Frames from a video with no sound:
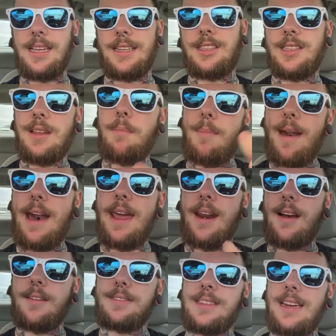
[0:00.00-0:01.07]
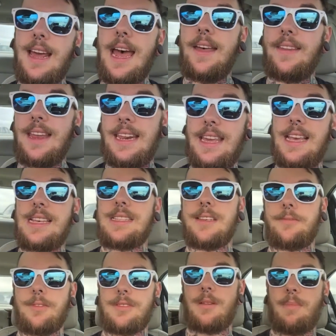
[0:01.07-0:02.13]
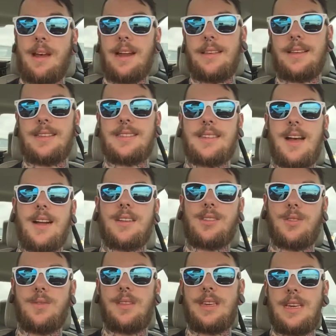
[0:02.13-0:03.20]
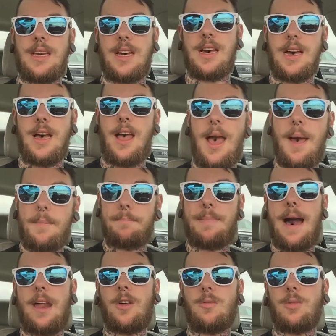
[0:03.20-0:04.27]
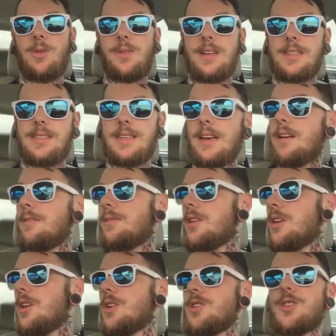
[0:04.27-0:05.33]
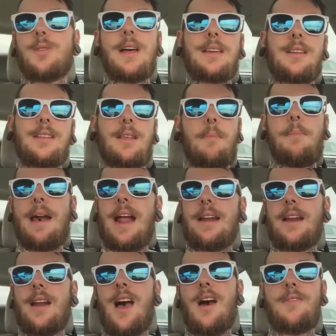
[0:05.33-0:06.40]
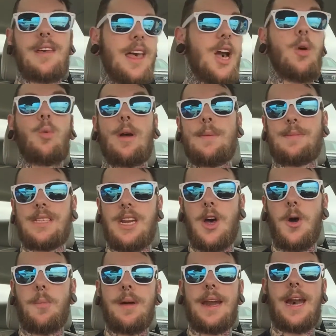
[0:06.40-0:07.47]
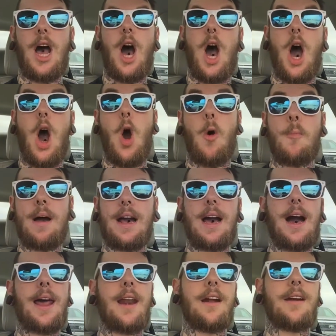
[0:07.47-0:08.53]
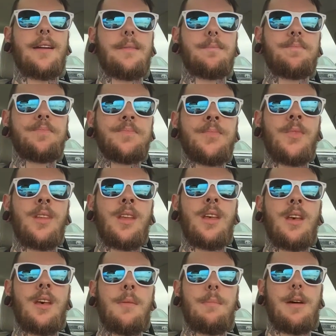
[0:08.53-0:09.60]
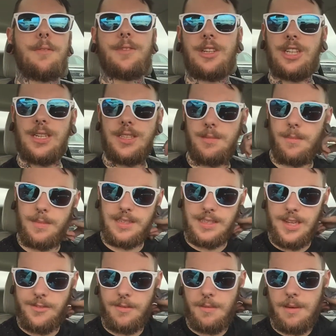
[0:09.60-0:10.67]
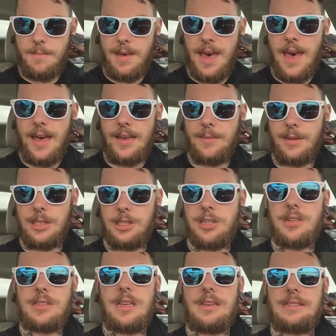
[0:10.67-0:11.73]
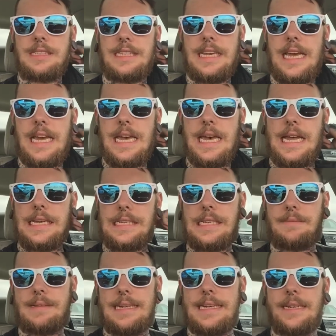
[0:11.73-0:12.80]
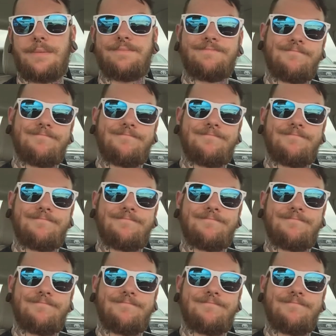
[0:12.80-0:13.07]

I took the bandit off today, and the adhesive was apparently stuck to the battle wound itself. So when I took the bandit off, it like ripped it open, and oh my god, it hurt. But Francesca put my stuff on my back, and my shirt's all sticky to me.